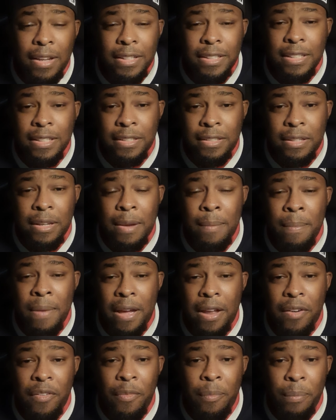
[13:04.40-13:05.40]
It's just a
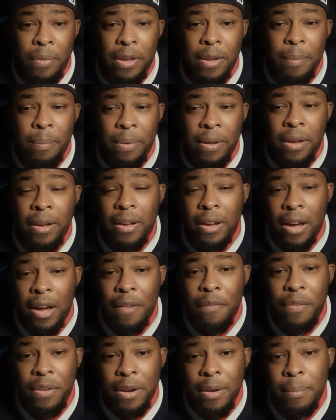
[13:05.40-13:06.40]
matter of me being
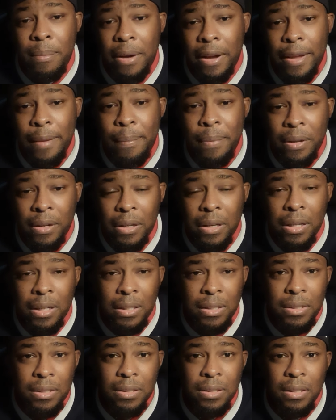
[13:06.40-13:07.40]
confident in my
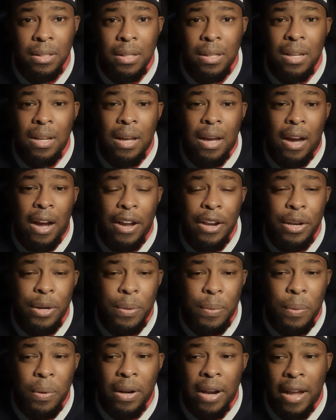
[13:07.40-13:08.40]
abilities. I
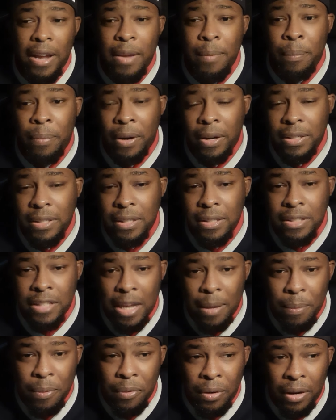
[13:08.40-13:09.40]
know what I can bring to the
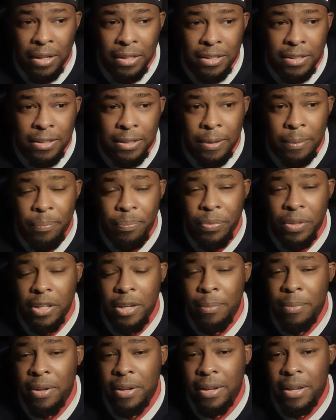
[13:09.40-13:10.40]
table. Relationship
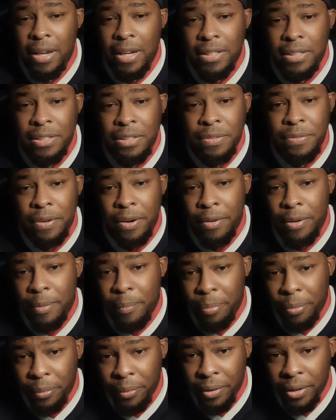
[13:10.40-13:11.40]
communication is very
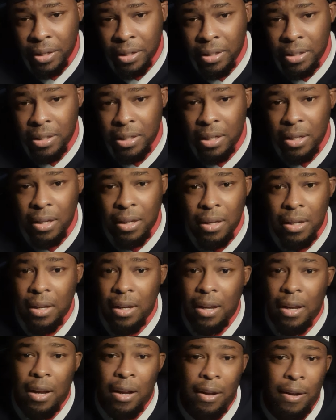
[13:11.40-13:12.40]
important,
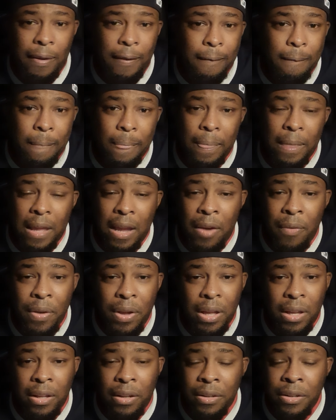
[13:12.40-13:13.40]

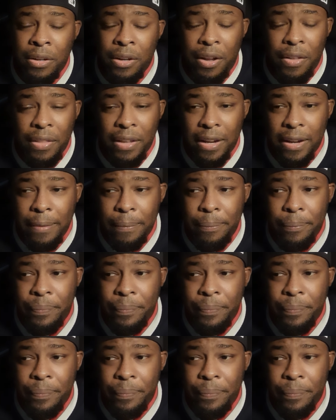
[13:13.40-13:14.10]
and all that.